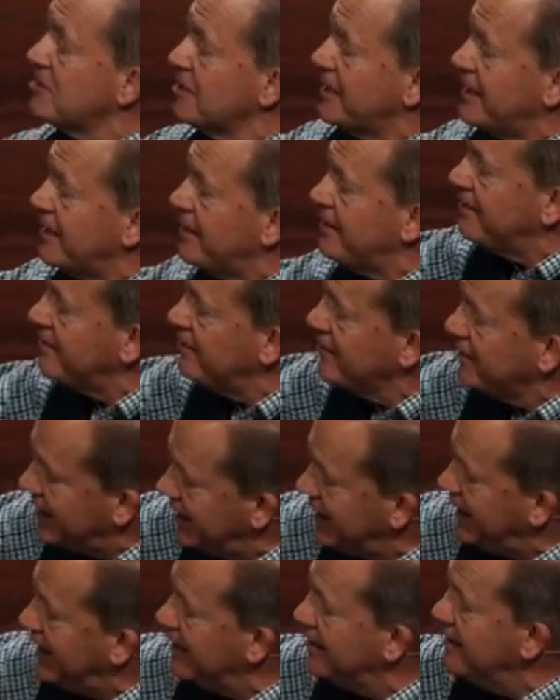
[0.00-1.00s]
Look
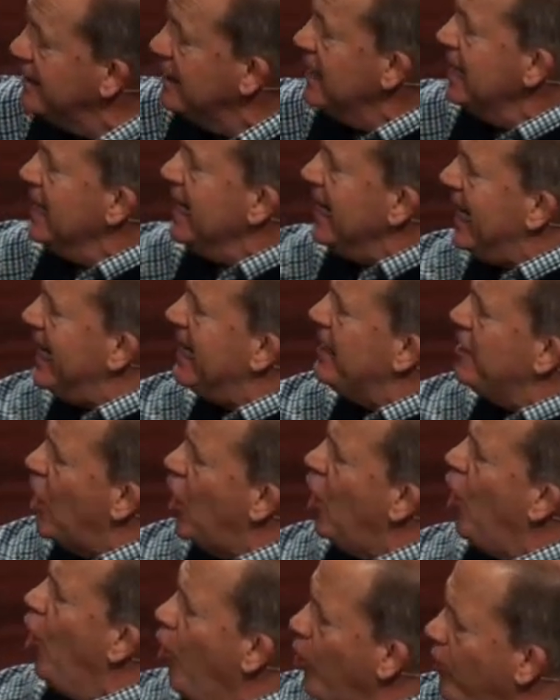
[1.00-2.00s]
again,
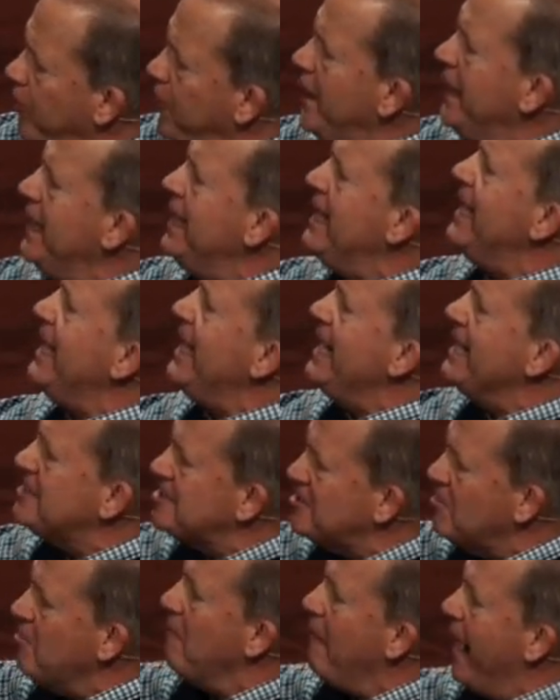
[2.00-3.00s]
it opened
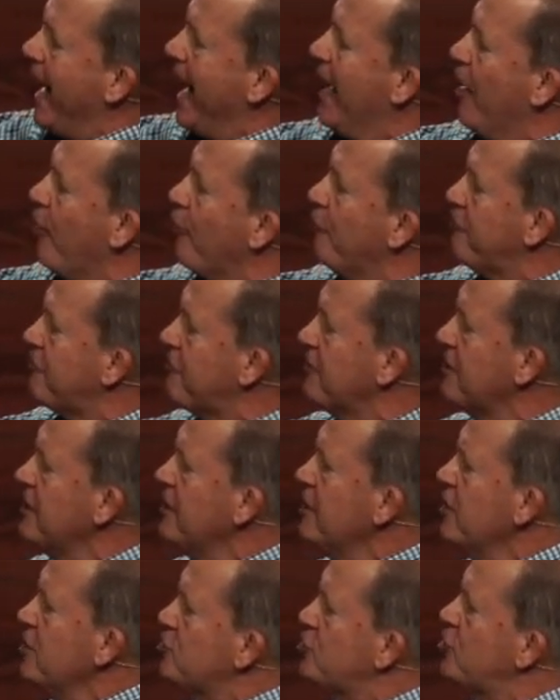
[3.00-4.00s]
its mouth
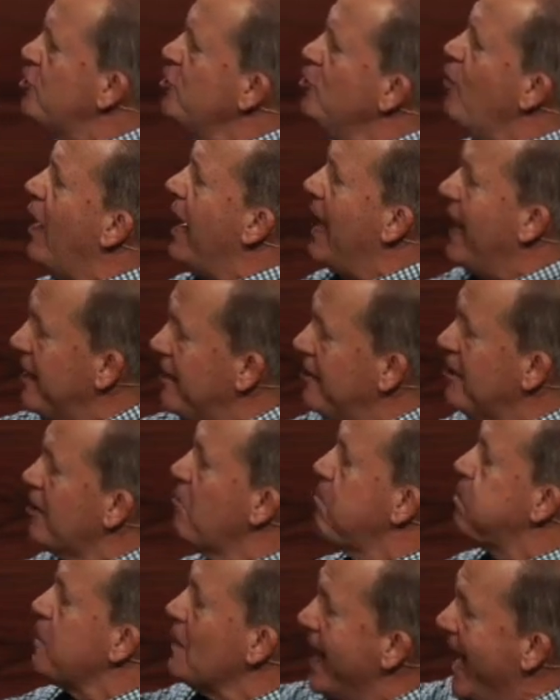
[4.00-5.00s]
to utter
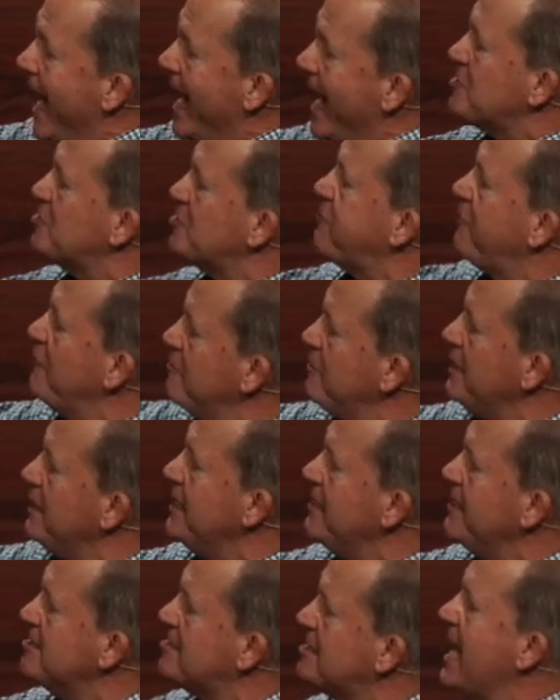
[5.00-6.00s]

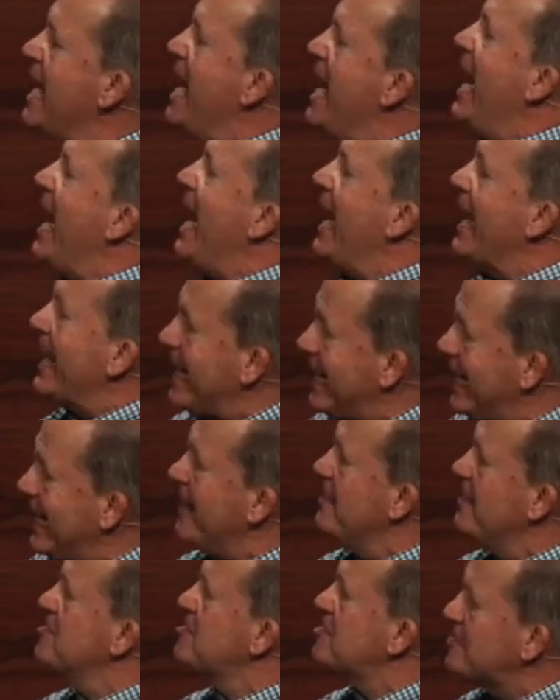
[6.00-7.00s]
blasphemies
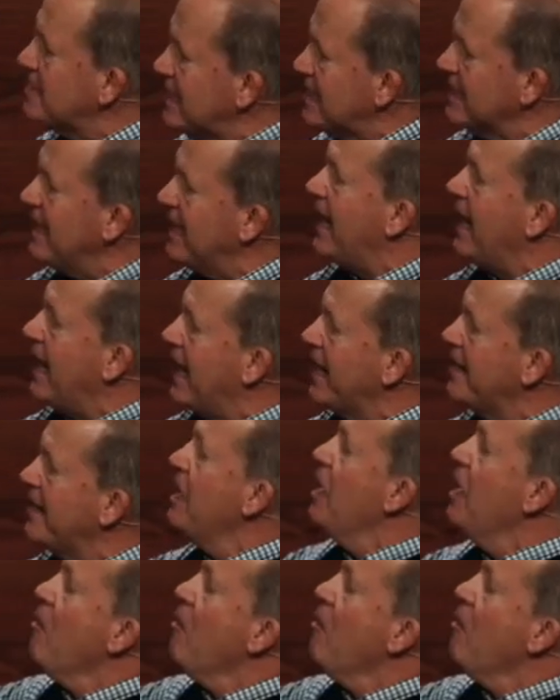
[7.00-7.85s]
against God,